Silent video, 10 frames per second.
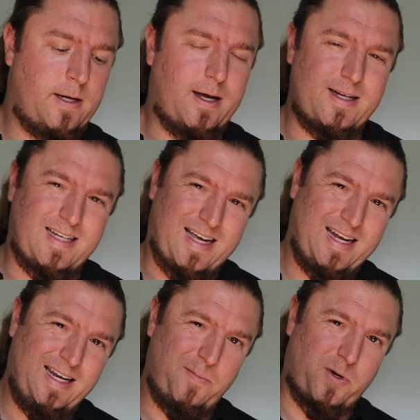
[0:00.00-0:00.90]
a
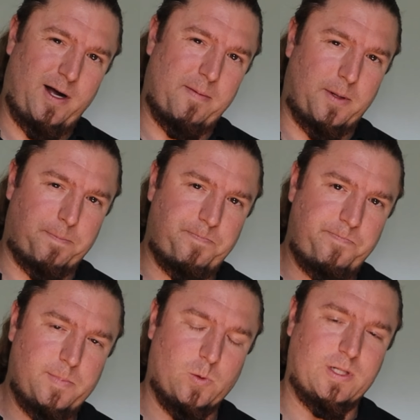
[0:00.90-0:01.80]
tiny problem
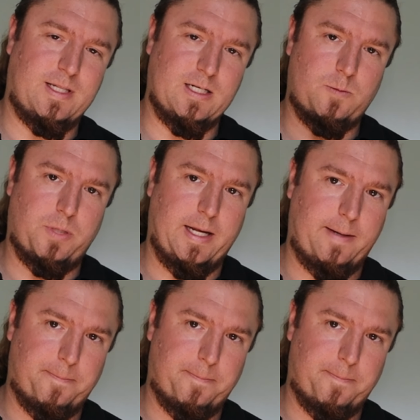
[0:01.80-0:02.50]
with this plate.